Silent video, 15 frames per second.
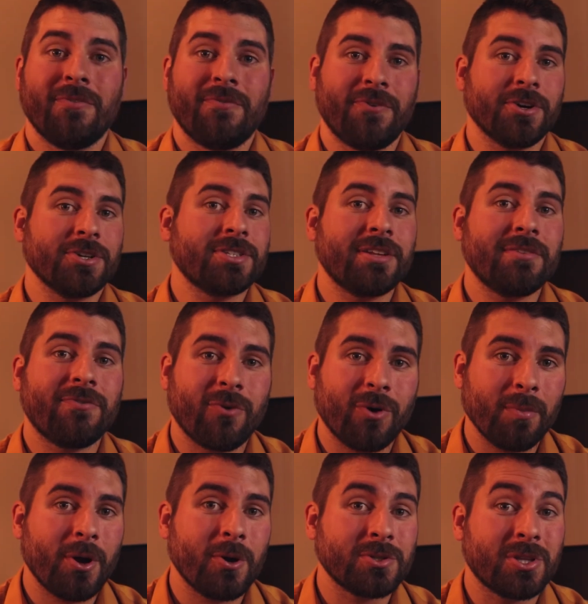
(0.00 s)
First and
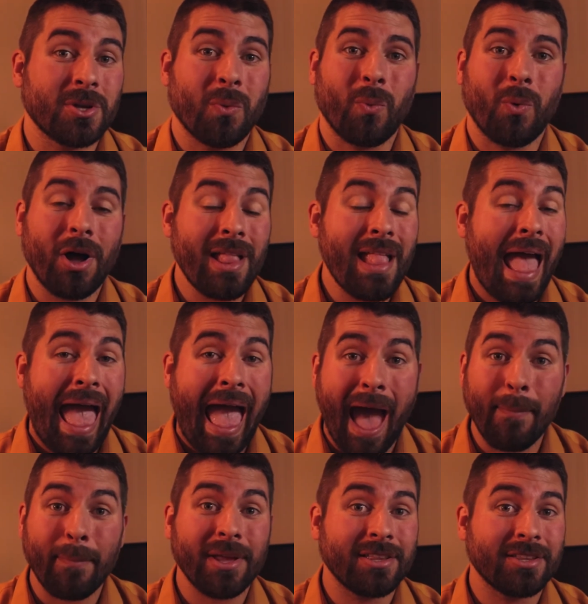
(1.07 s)
foremost, what
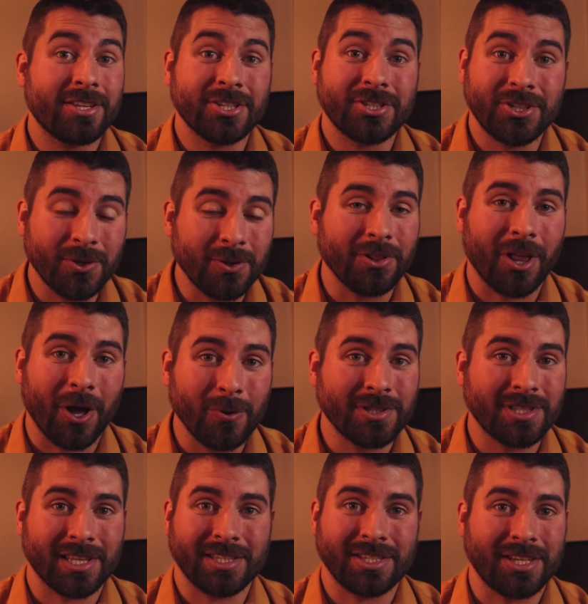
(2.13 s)
happened to student
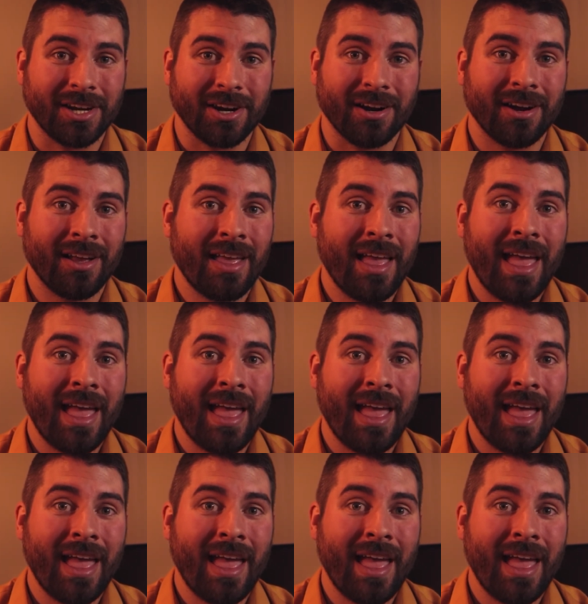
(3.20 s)
loans this year?